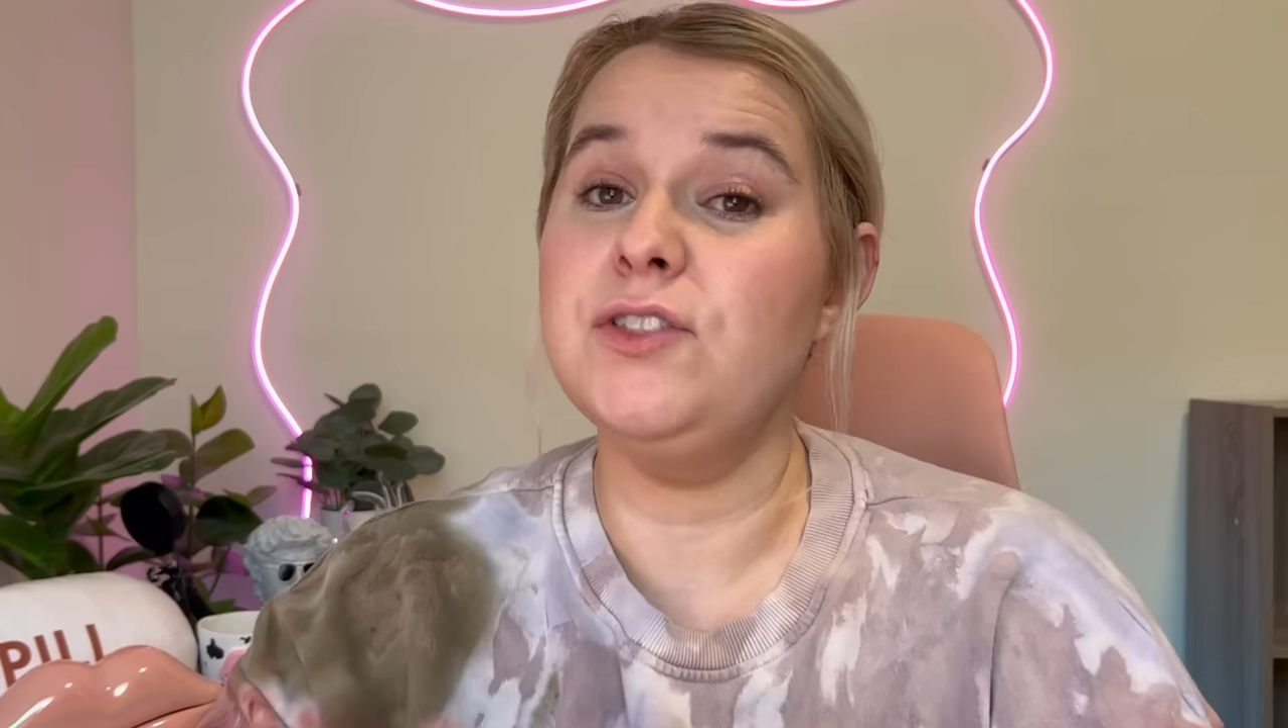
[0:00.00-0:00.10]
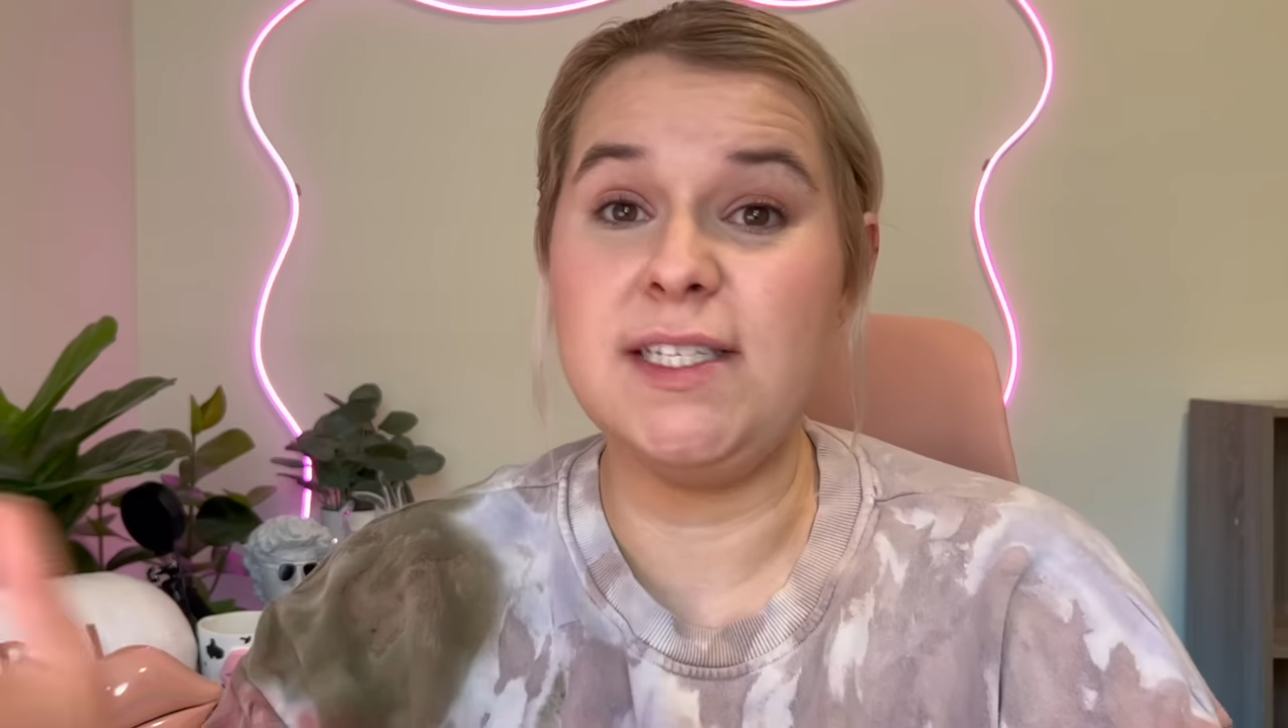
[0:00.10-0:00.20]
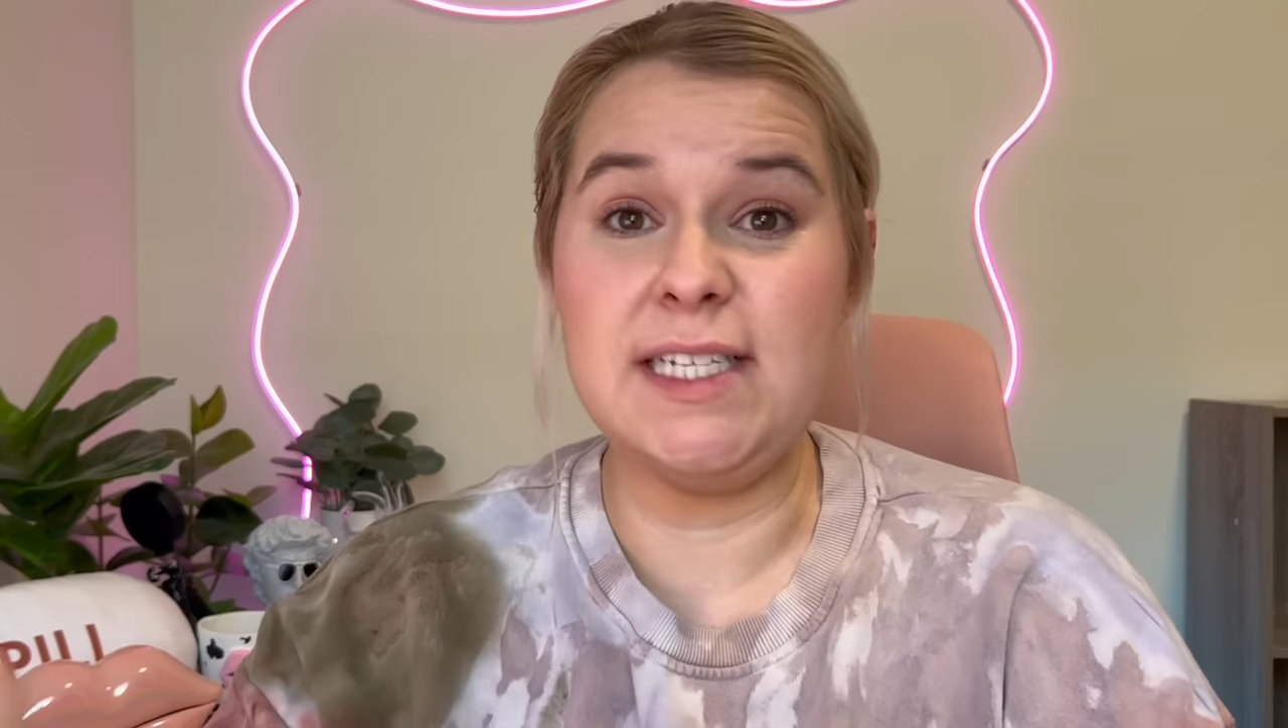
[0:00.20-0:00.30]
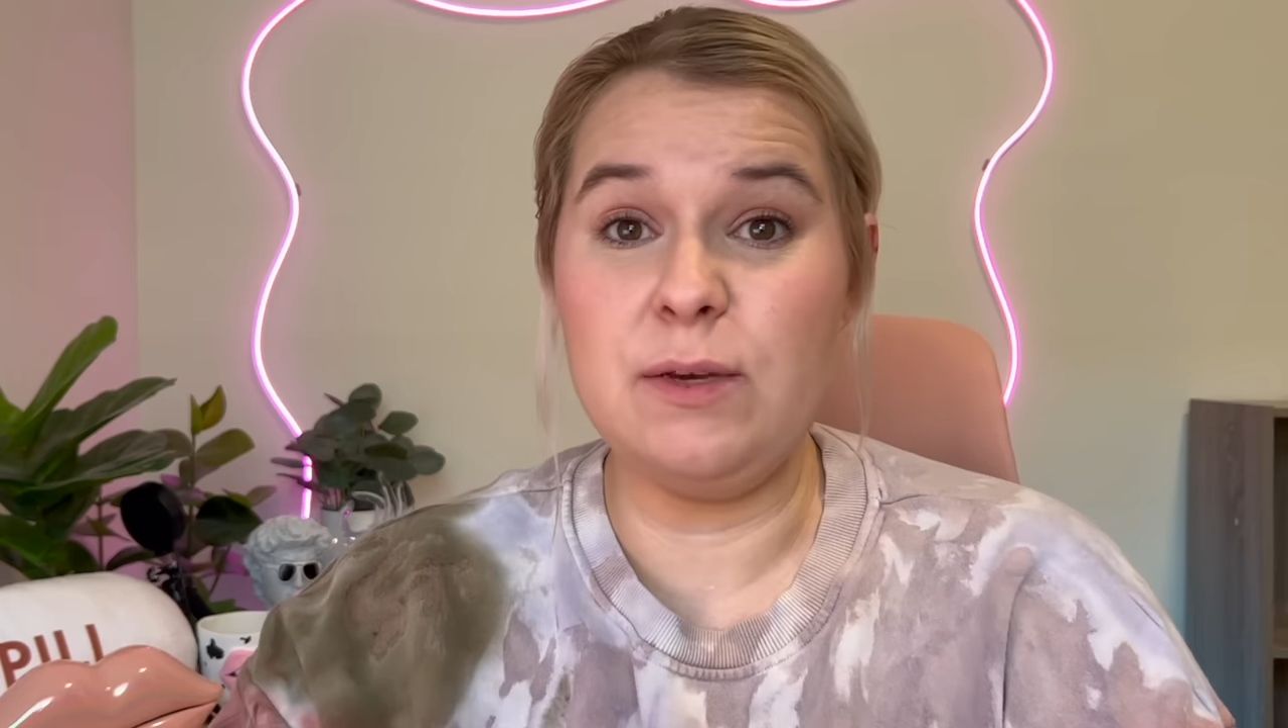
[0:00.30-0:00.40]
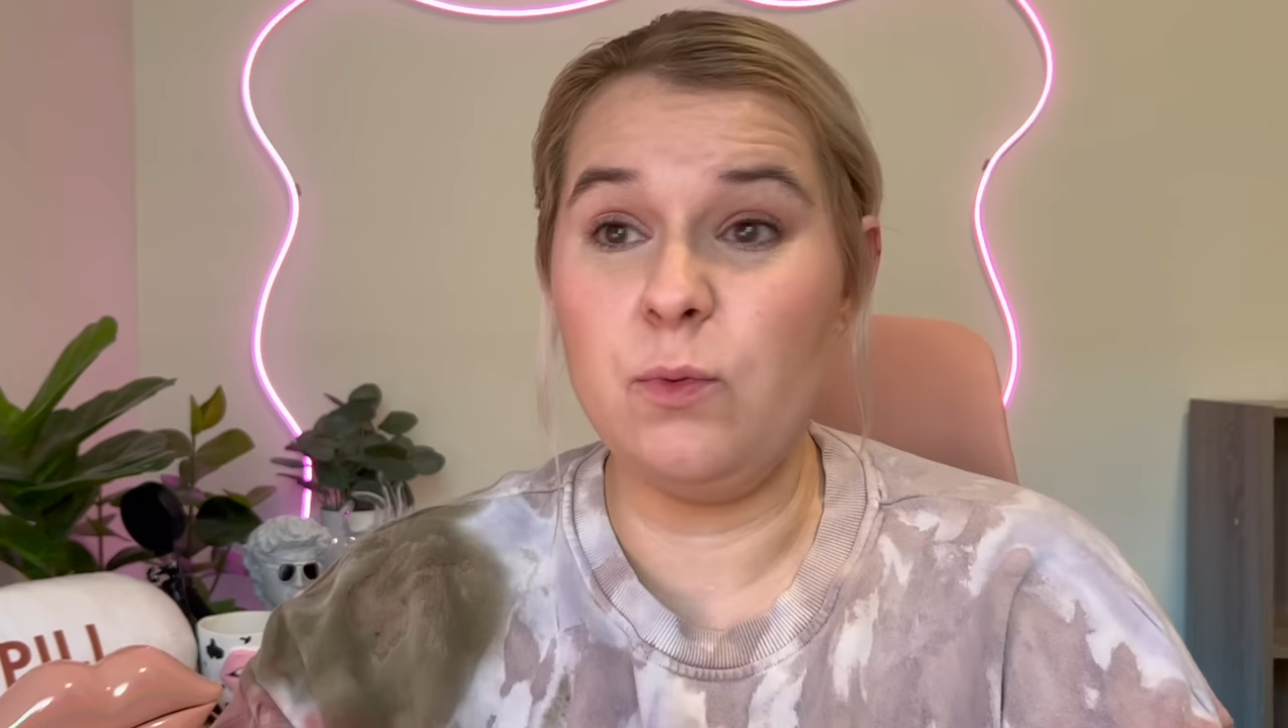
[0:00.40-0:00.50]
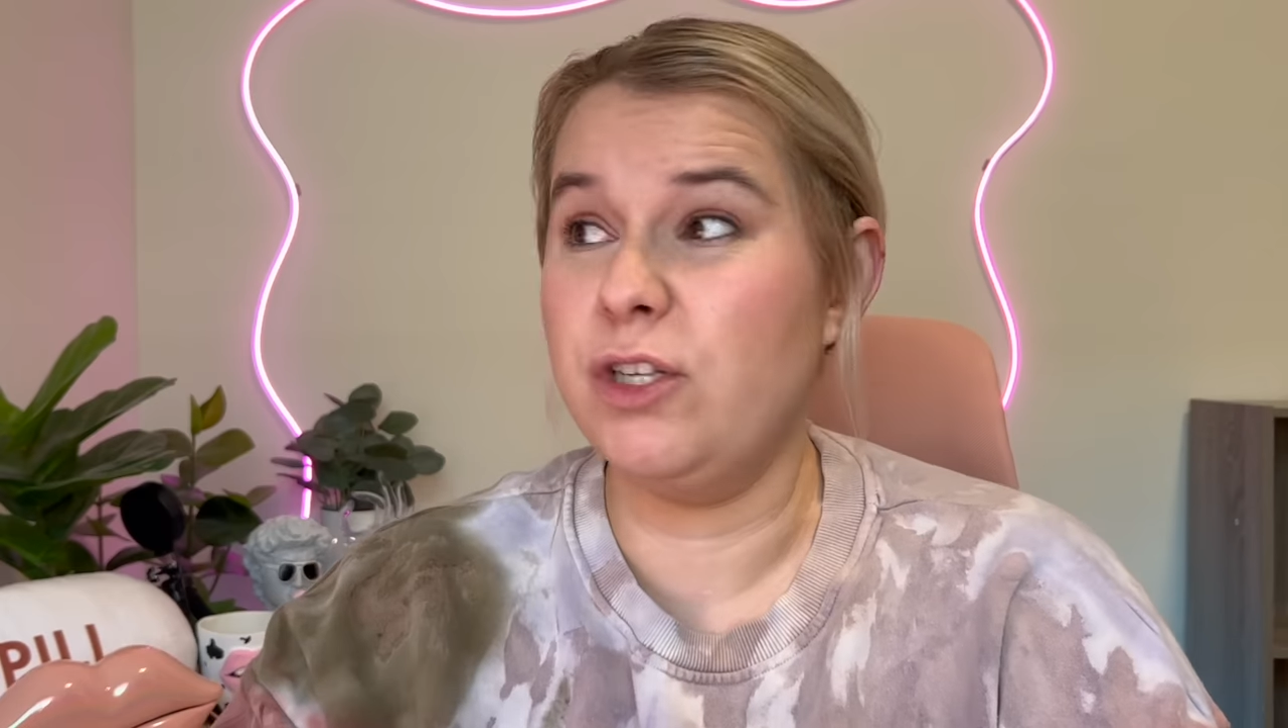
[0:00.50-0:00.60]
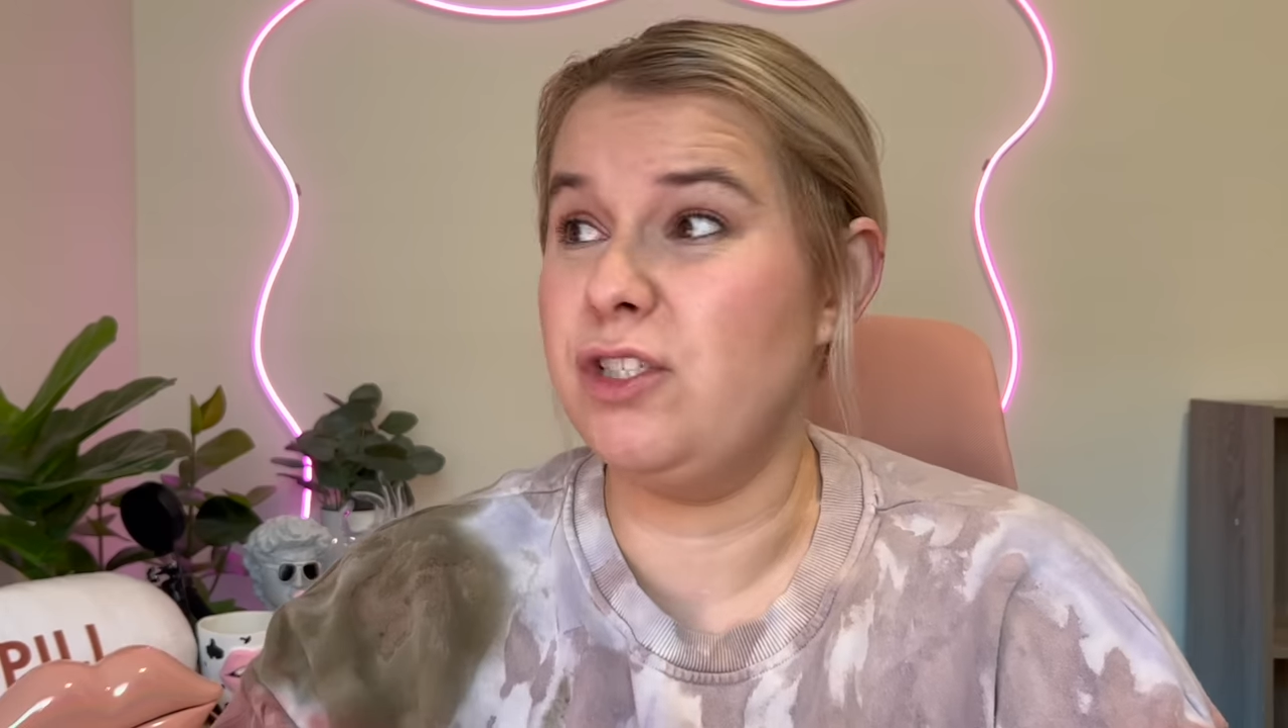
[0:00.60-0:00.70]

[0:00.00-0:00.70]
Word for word: Jessie Lee Ward